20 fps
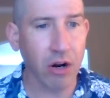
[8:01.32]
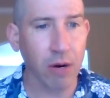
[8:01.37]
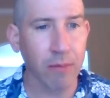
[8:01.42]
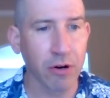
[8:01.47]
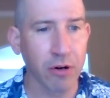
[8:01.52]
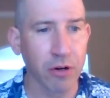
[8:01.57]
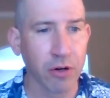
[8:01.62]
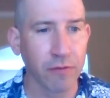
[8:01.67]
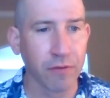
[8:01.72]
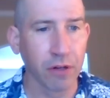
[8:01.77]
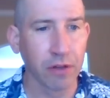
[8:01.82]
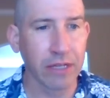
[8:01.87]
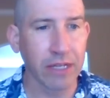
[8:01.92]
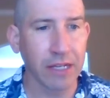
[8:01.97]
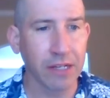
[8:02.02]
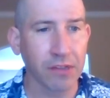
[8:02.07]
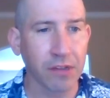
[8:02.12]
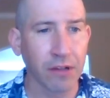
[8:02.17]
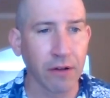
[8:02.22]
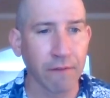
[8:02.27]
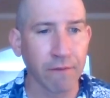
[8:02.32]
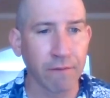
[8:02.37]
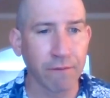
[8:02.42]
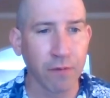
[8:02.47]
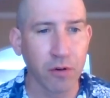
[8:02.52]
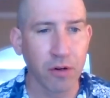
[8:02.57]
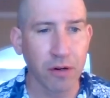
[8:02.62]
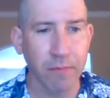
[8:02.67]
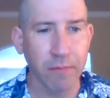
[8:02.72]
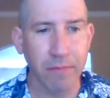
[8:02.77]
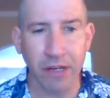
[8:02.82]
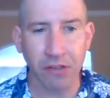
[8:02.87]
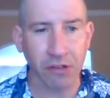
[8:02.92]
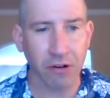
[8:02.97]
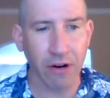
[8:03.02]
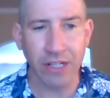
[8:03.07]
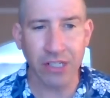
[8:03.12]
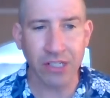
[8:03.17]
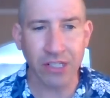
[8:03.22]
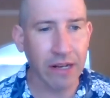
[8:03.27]
Herbert Hoover leads the Food
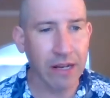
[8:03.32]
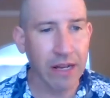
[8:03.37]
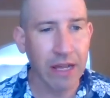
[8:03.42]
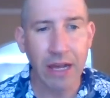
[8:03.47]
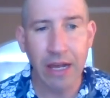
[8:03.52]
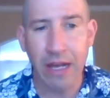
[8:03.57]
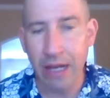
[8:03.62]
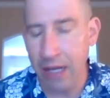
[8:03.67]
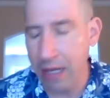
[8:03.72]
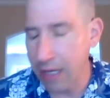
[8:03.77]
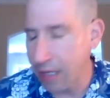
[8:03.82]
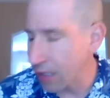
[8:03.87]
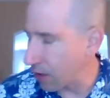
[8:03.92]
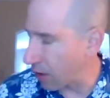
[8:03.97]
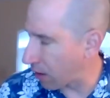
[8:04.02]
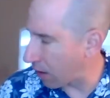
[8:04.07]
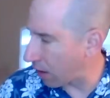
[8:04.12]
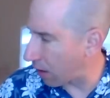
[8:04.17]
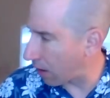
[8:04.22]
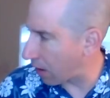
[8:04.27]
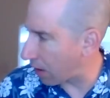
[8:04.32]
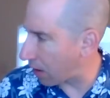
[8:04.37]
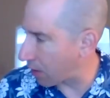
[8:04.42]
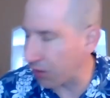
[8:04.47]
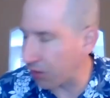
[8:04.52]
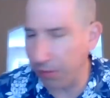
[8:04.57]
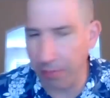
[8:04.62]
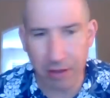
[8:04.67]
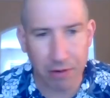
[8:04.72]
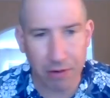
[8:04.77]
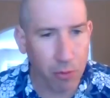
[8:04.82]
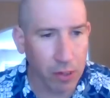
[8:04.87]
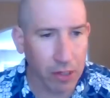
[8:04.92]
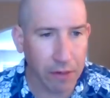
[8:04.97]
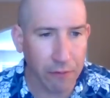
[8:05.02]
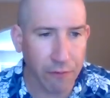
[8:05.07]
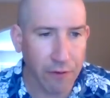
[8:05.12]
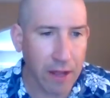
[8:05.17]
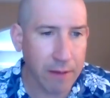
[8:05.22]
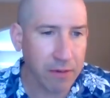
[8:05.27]
Administration. Somebody
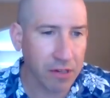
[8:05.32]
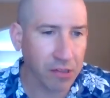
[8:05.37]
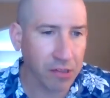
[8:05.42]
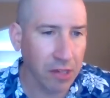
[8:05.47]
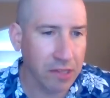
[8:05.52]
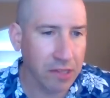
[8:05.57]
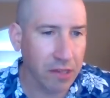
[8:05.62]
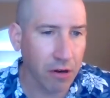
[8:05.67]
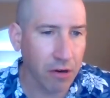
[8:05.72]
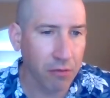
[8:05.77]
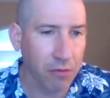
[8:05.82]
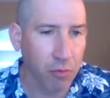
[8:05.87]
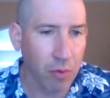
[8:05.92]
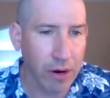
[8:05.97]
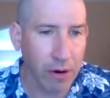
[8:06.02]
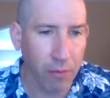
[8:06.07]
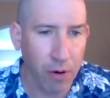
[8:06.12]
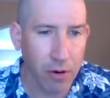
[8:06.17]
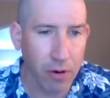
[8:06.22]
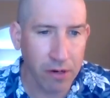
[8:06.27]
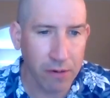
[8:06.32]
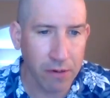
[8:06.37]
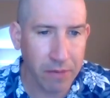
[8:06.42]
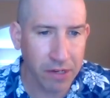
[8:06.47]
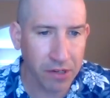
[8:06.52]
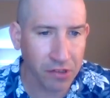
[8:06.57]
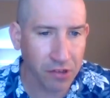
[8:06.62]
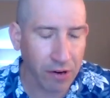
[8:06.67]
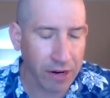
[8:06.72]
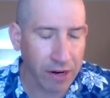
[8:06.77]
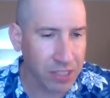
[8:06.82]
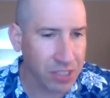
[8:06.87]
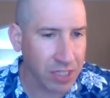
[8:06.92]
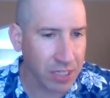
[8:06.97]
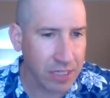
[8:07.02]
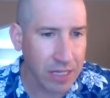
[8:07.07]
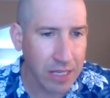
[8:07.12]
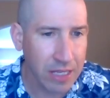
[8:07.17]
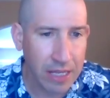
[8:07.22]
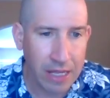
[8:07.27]
really famous led the Railroad
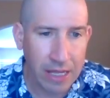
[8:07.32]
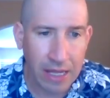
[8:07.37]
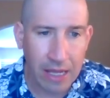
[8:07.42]
Administration.